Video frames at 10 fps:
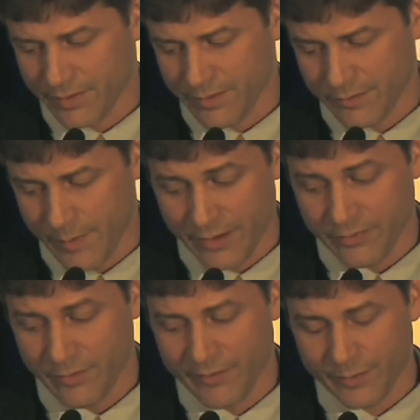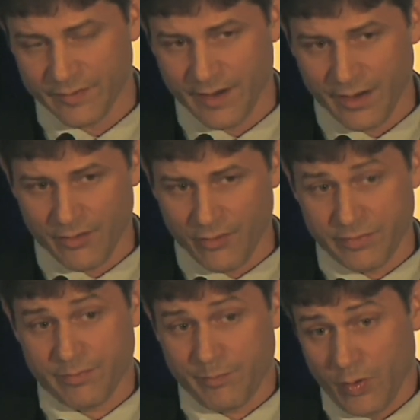with about 12%
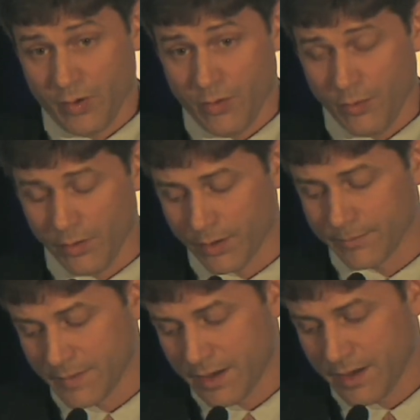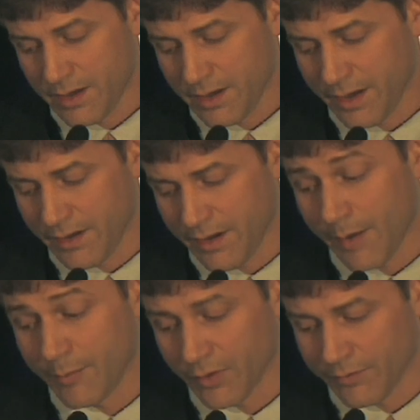growth per quarter in
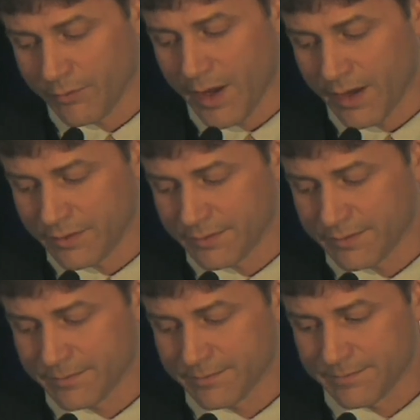number of wells.